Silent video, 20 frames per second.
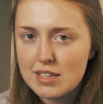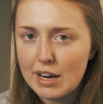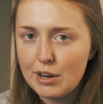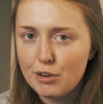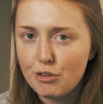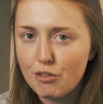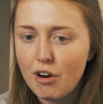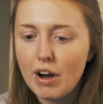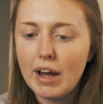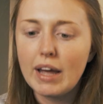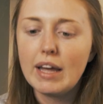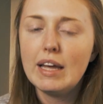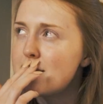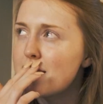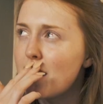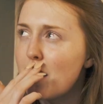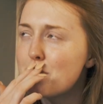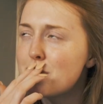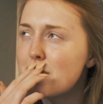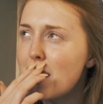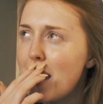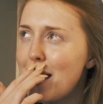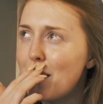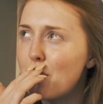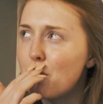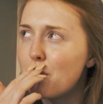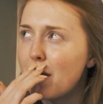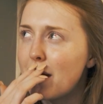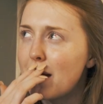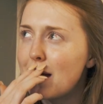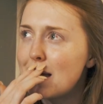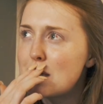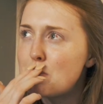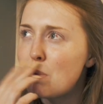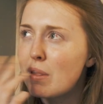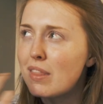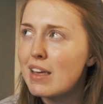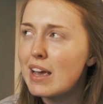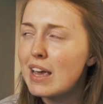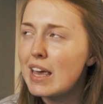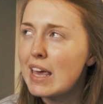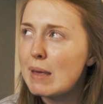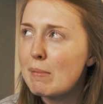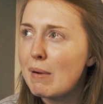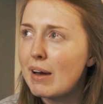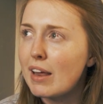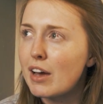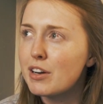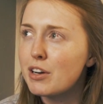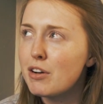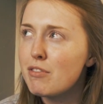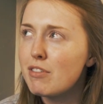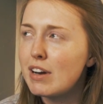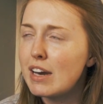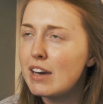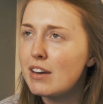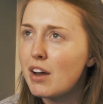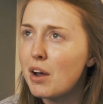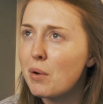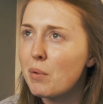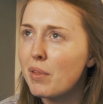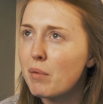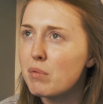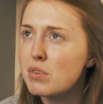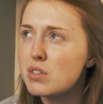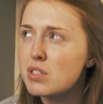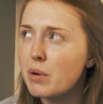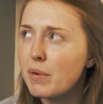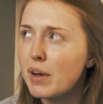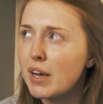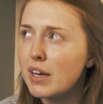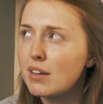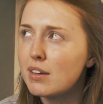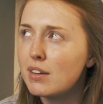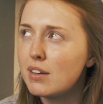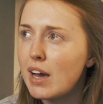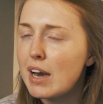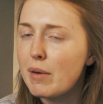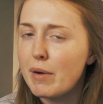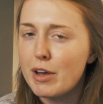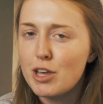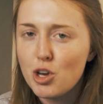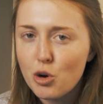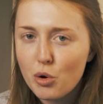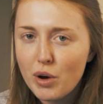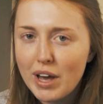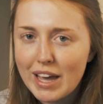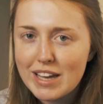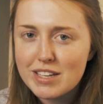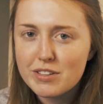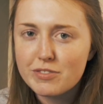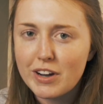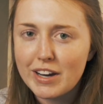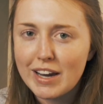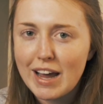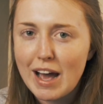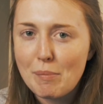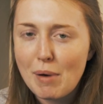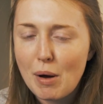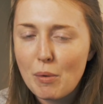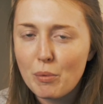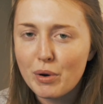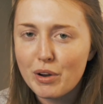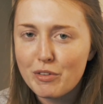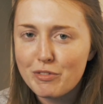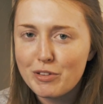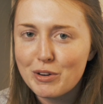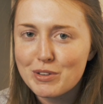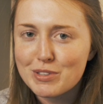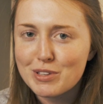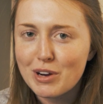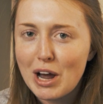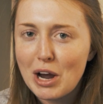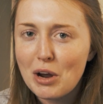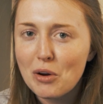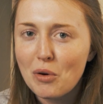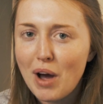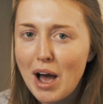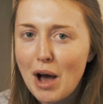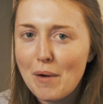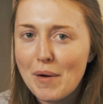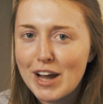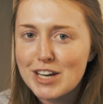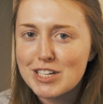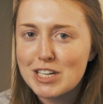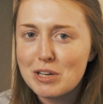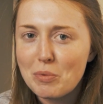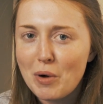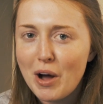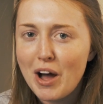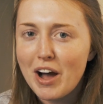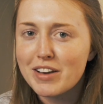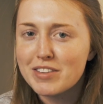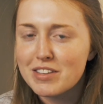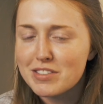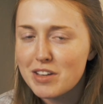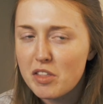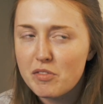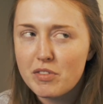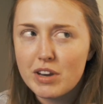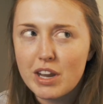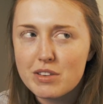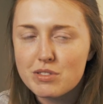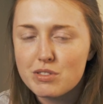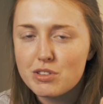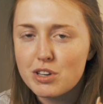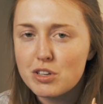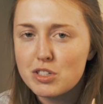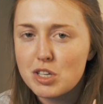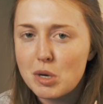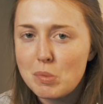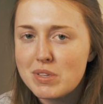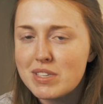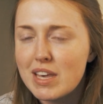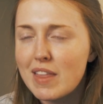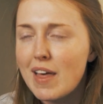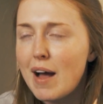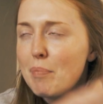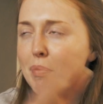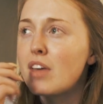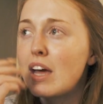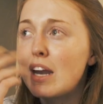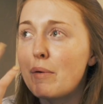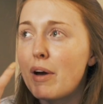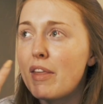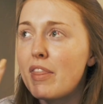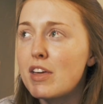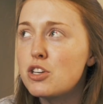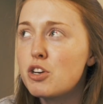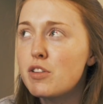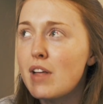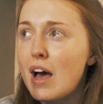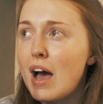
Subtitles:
slit in your eye. See, I'm saying all this, but thinking about it, I don't really know what they were doing. Anyway, you're here to find out about what it feels like, not how it actually works. There's other videos on YouTube to see that. So anyway, they do